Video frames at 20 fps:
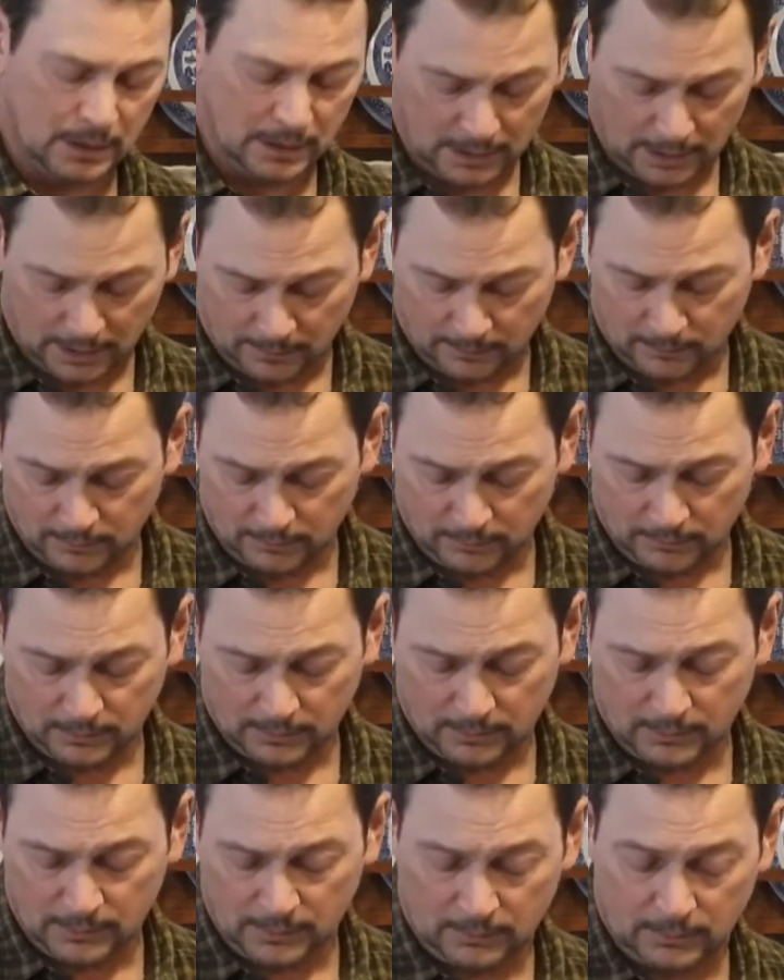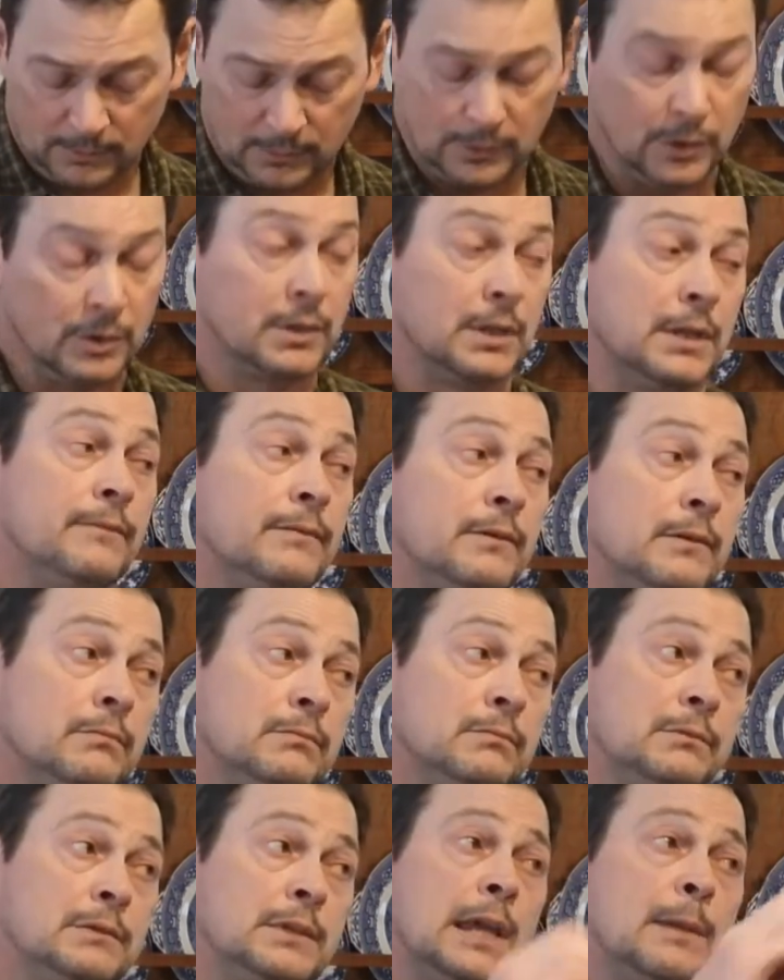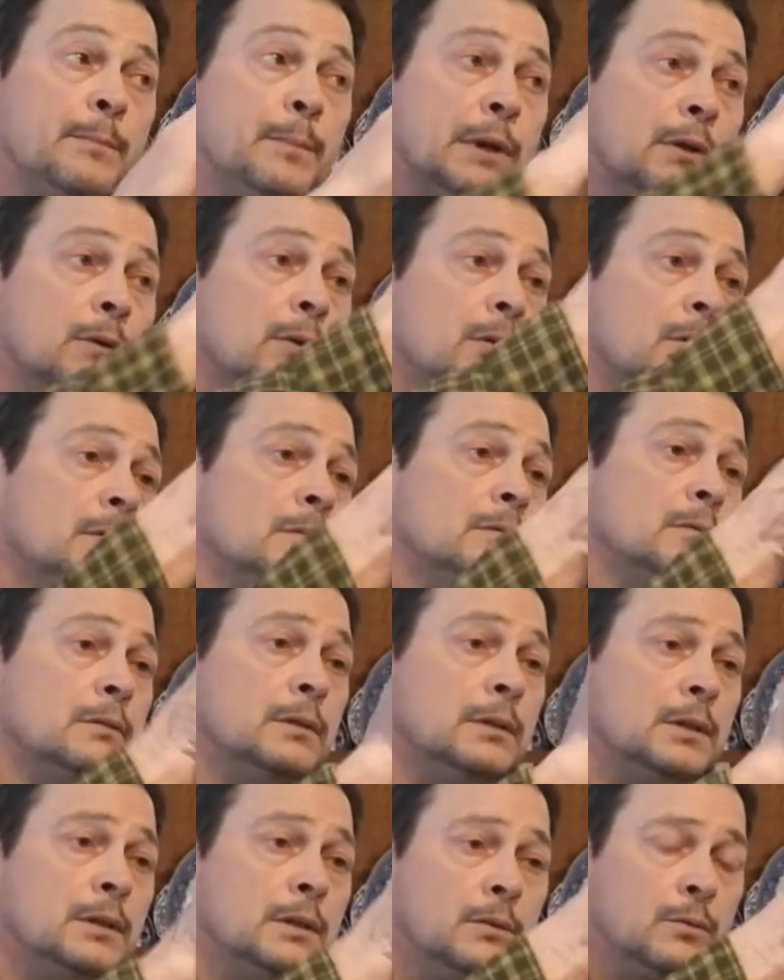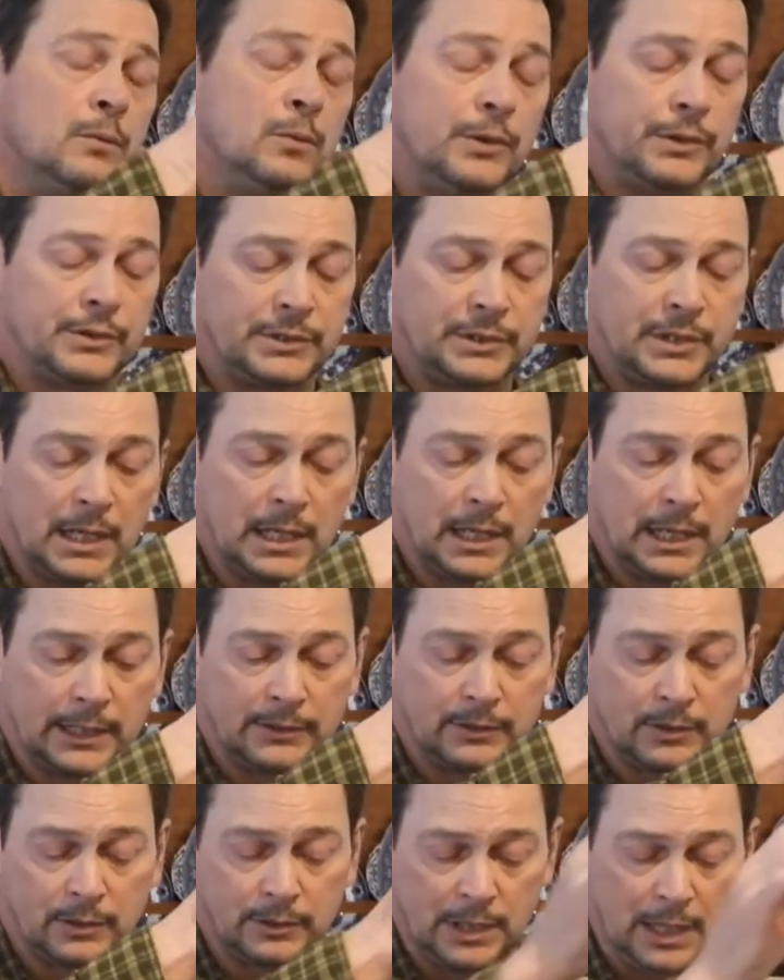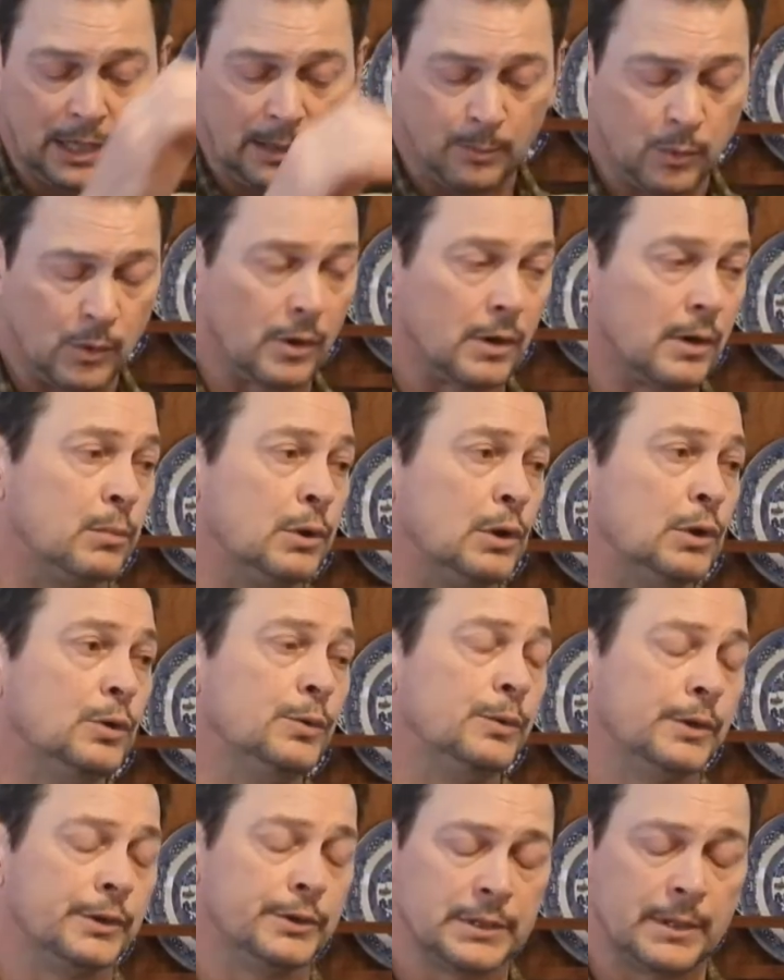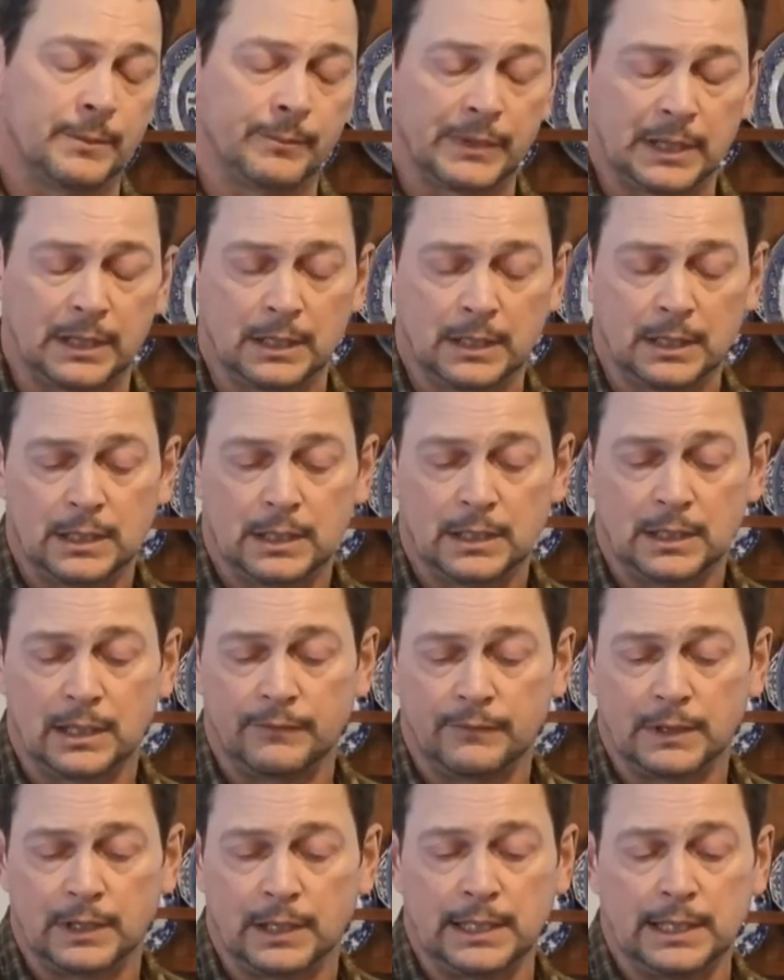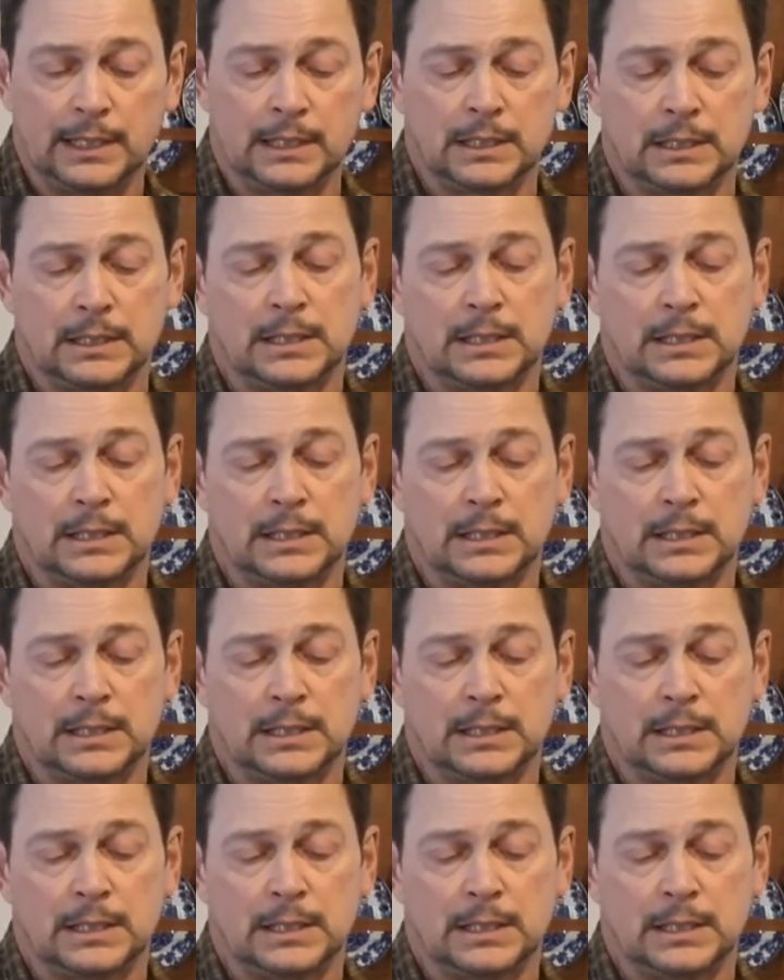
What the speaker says: You can even tape it with, say, electrical tape or a balloon or something if you like.